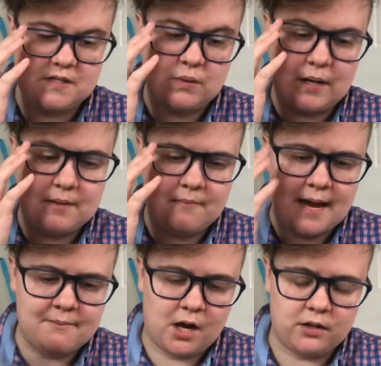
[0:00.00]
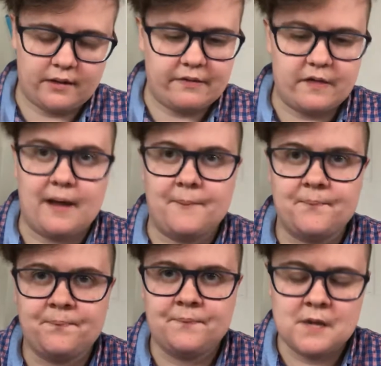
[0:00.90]
quite a mind boggling thing.
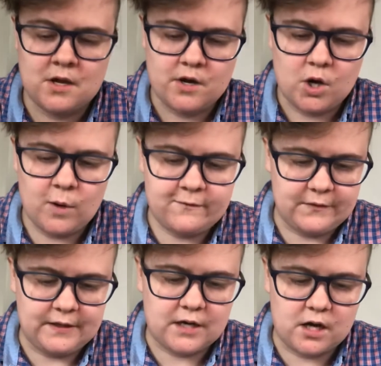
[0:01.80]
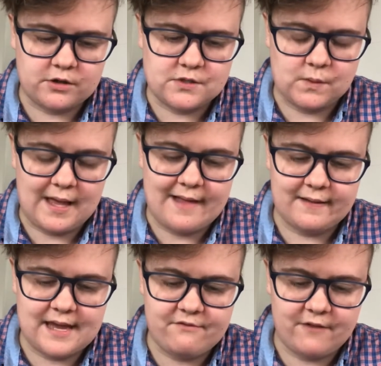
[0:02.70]
Hopefully, Congress will
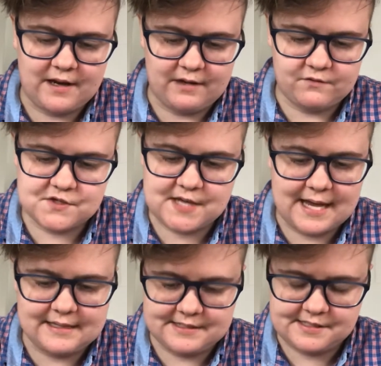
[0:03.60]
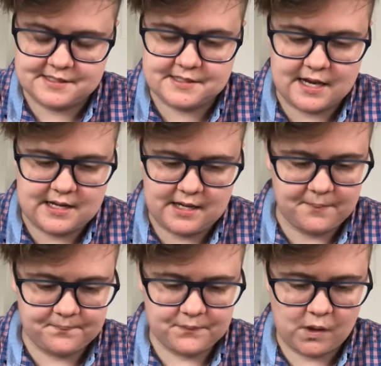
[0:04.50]
allocate funding for scientists to study it,
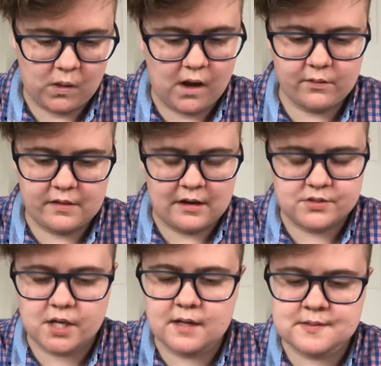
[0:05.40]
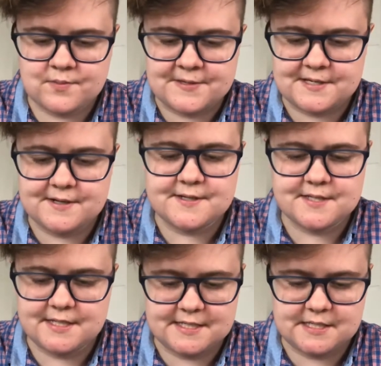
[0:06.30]
along with how socks
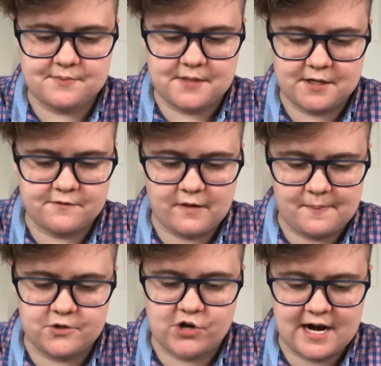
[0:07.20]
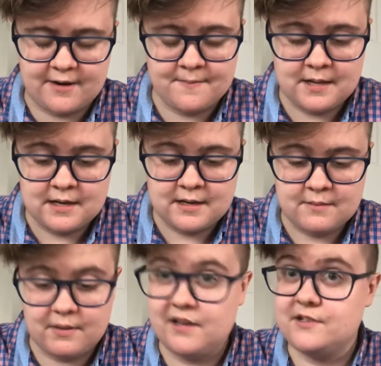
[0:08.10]
mysteriously disappear from the dryer.
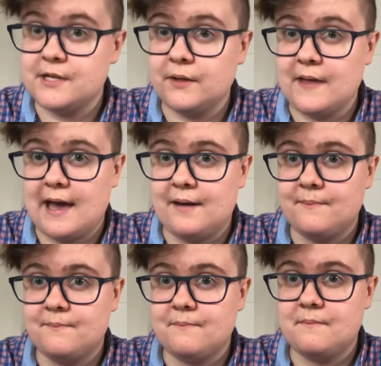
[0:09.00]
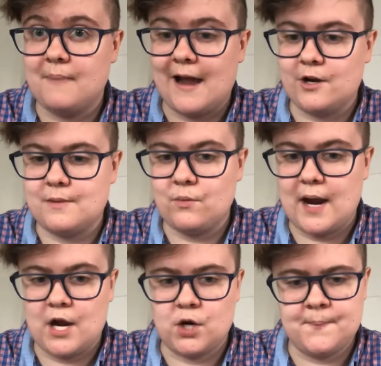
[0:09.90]
But until then, buyer
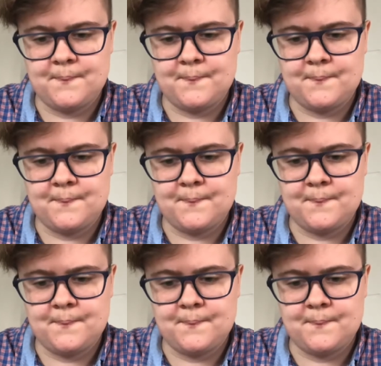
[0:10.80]
beware.